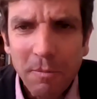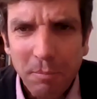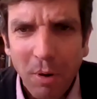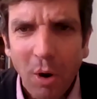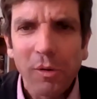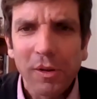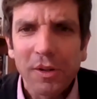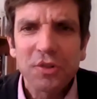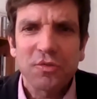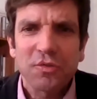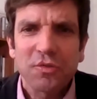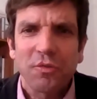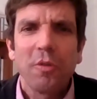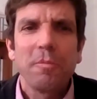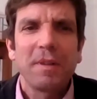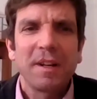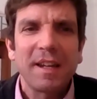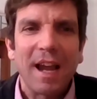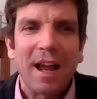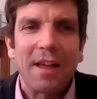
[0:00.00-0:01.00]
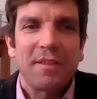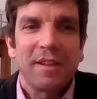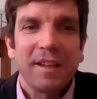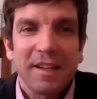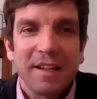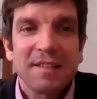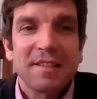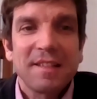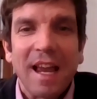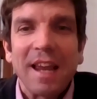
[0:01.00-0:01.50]
the Polish Roman
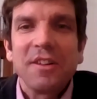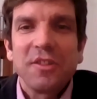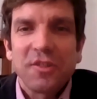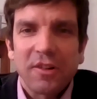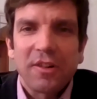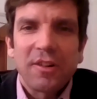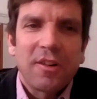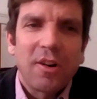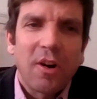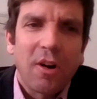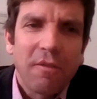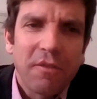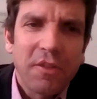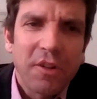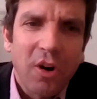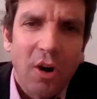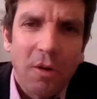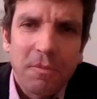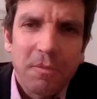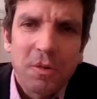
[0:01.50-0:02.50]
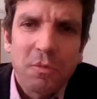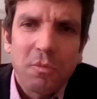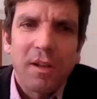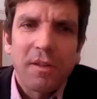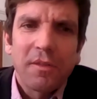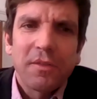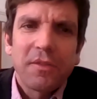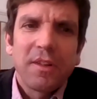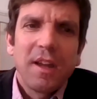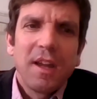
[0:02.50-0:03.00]
Catholic center of the
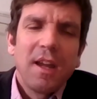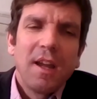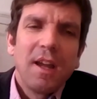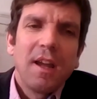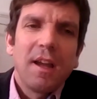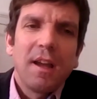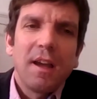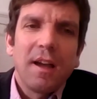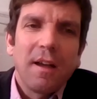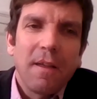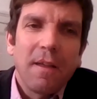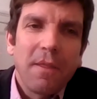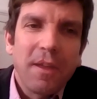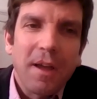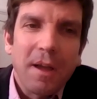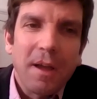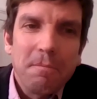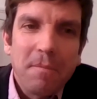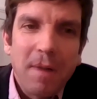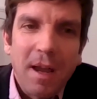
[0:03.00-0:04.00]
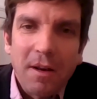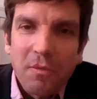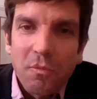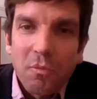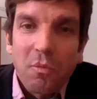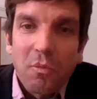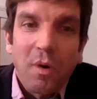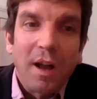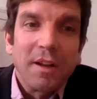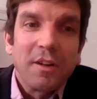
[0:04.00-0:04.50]
Commonwealth. Uh, that
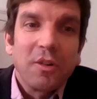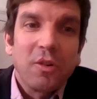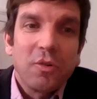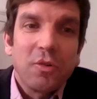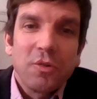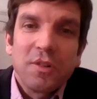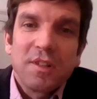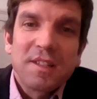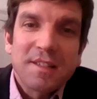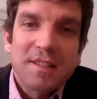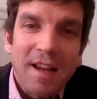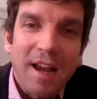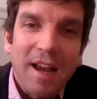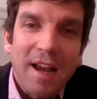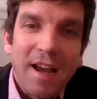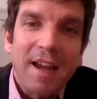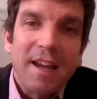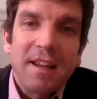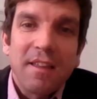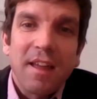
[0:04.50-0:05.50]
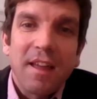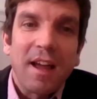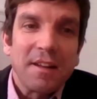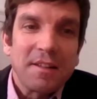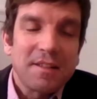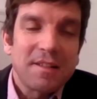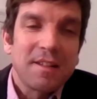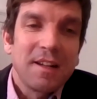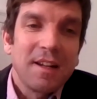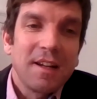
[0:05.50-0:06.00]
meant one could say
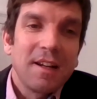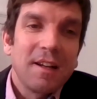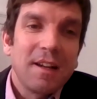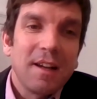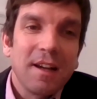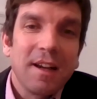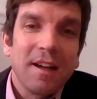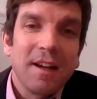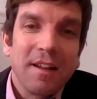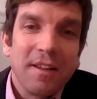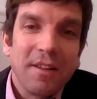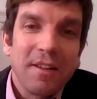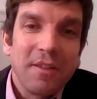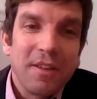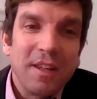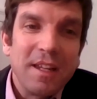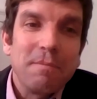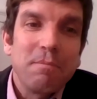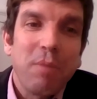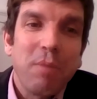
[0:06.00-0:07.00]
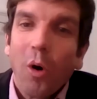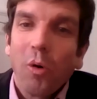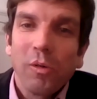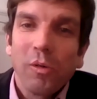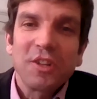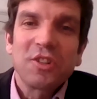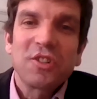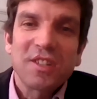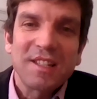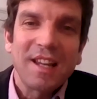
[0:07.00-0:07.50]
that uh, the
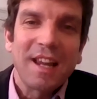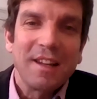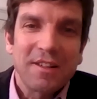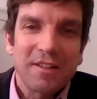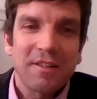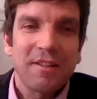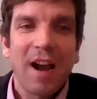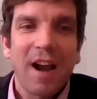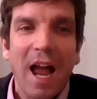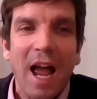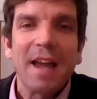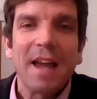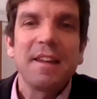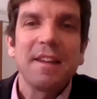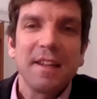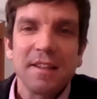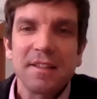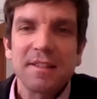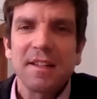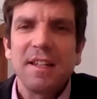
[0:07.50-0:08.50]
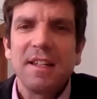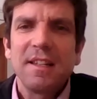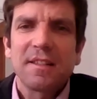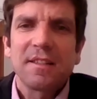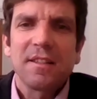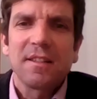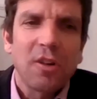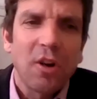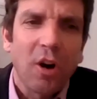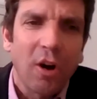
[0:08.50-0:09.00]
Polish center had its
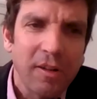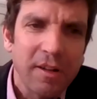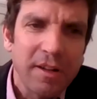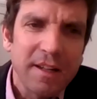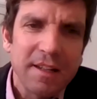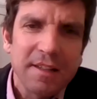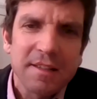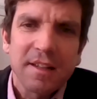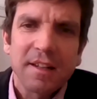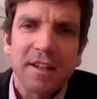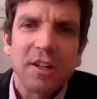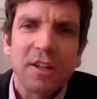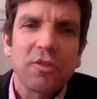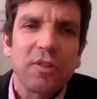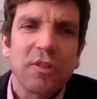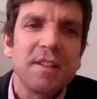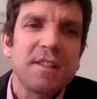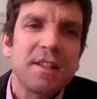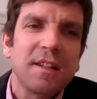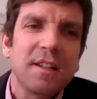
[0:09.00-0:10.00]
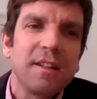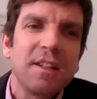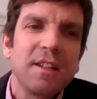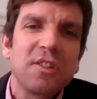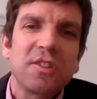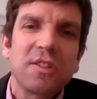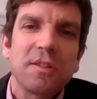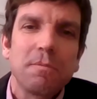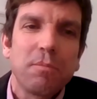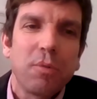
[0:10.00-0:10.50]
eastern colonies and
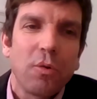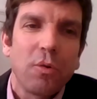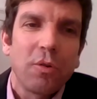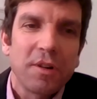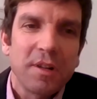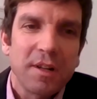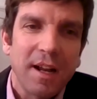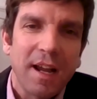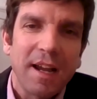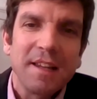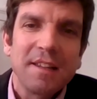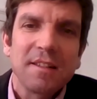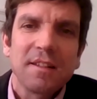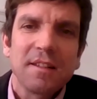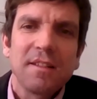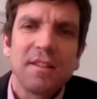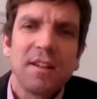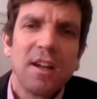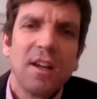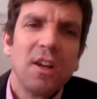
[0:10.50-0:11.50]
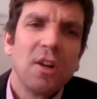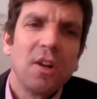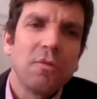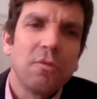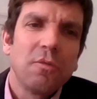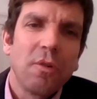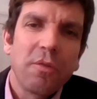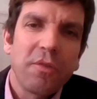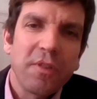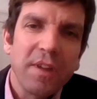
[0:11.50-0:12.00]
increasingly subordinated
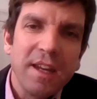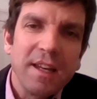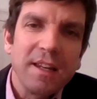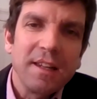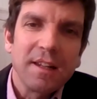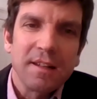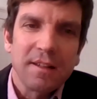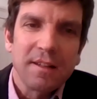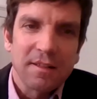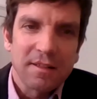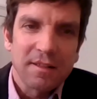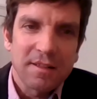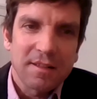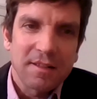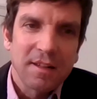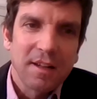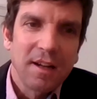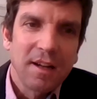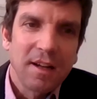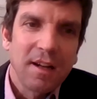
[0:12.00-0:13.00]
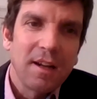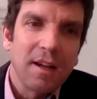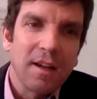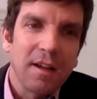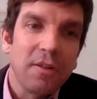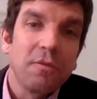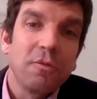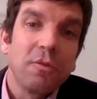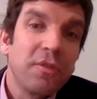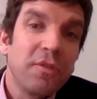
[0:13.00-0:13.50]
Ruthenians,
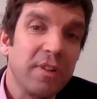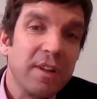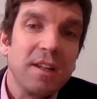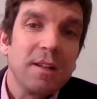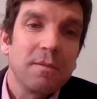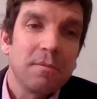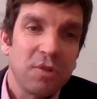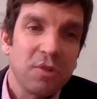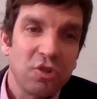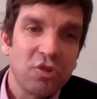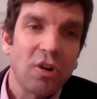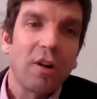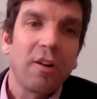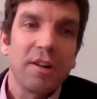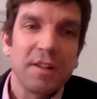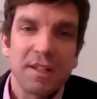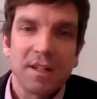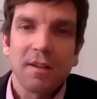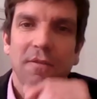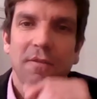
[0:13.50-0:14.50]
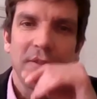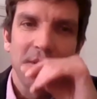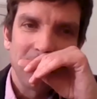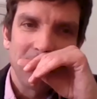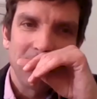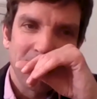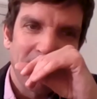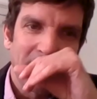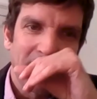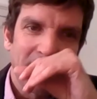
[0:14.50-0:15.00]
uh, the Ruthenian majority of
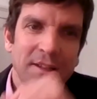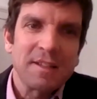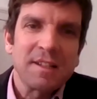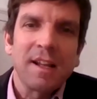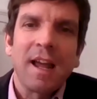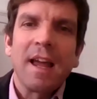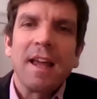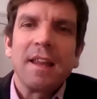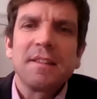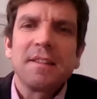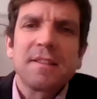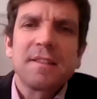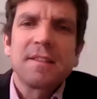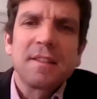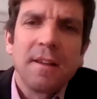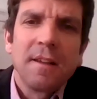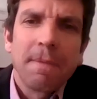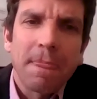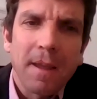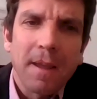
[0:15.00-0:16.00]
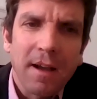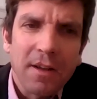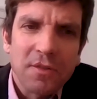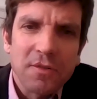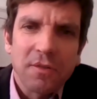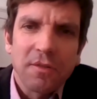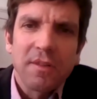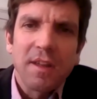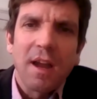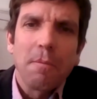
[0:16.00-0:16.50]
these vast lands uh,
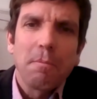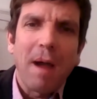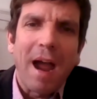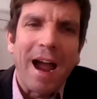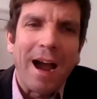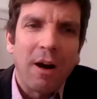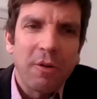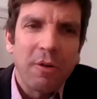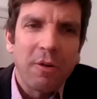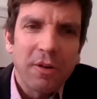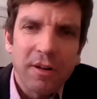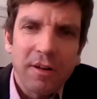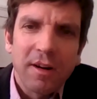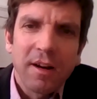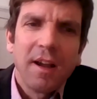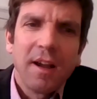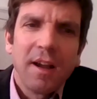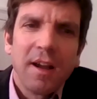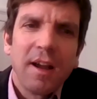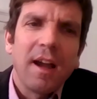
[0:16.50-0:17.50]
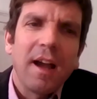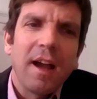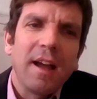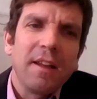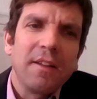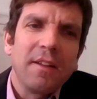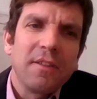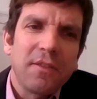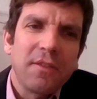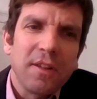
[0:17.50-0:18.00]
to their power,
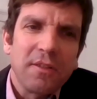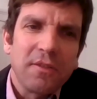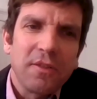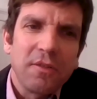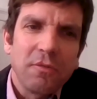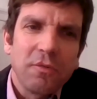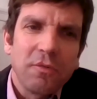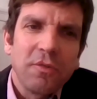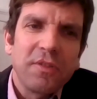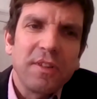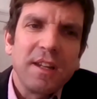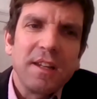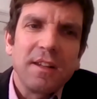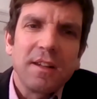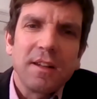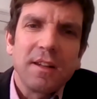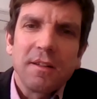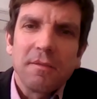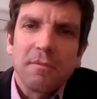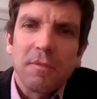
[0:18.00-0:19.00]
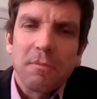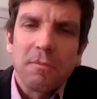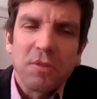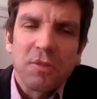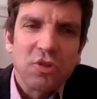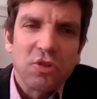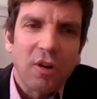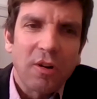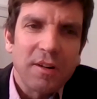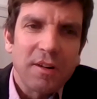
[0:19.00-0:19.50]
and that the Ruthenian
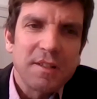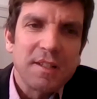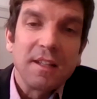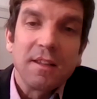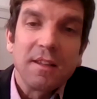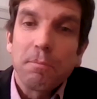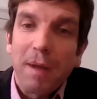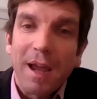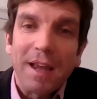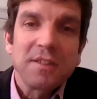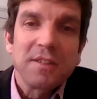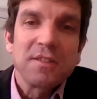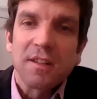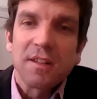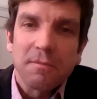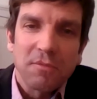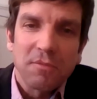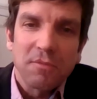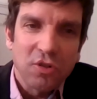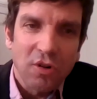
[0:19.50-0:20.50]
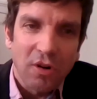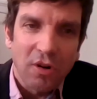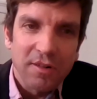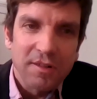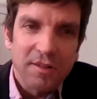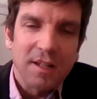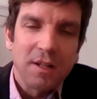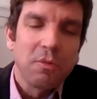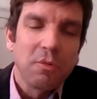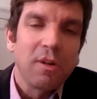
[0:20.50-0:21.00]
majority, the peasant
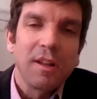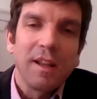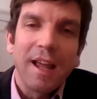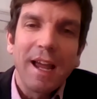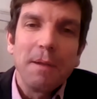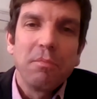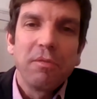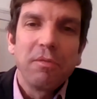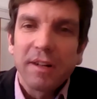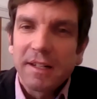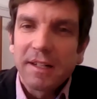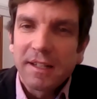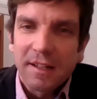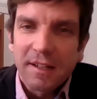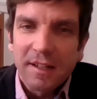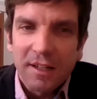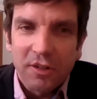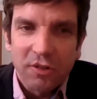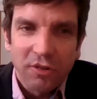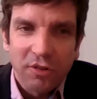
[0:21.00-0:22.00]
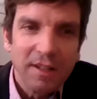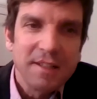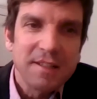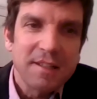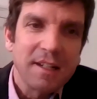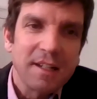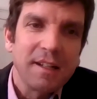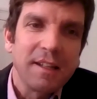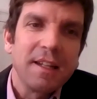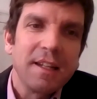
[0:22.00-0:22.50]
majority, were laboring in
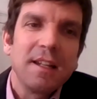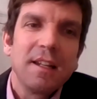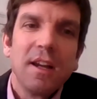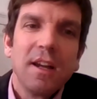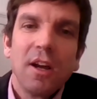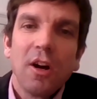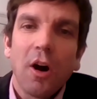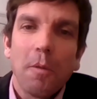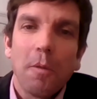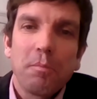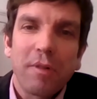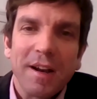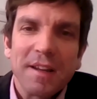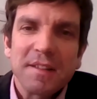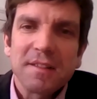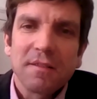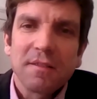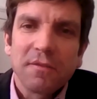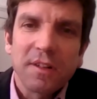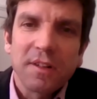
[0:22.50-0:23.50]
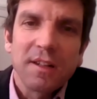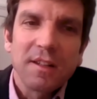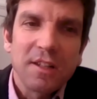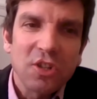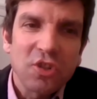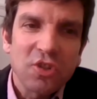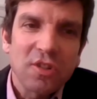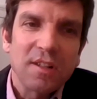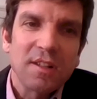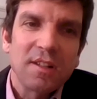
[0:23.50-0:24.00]
increasingly oppressive
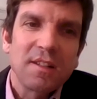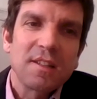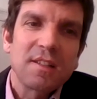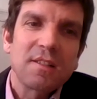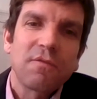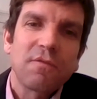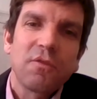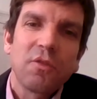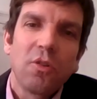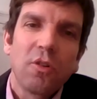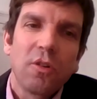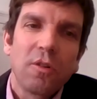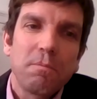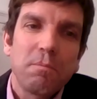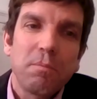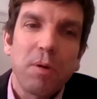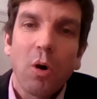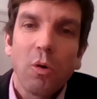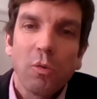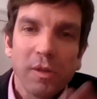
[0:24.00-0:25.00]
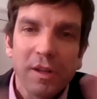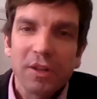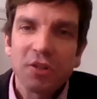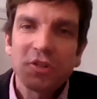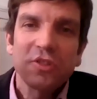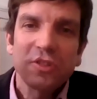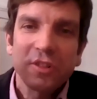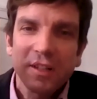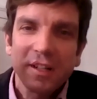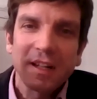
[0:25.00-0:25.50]
conditions for
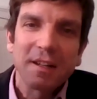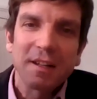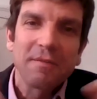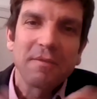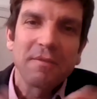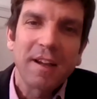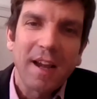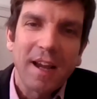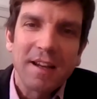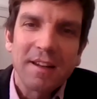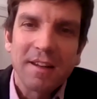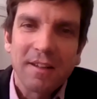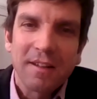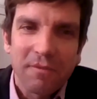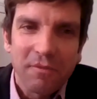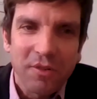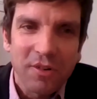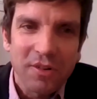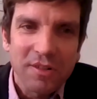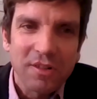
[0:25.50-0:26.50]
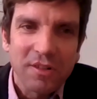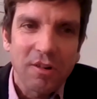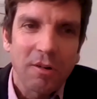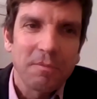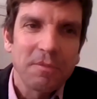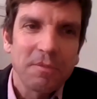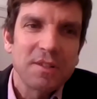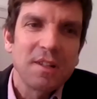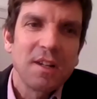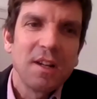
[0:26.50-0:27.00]
Polish, again, again in inverted
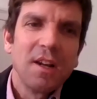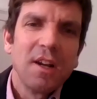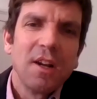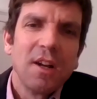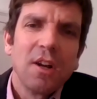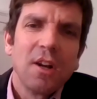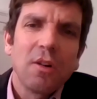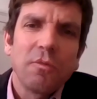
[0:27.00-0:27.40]
commas,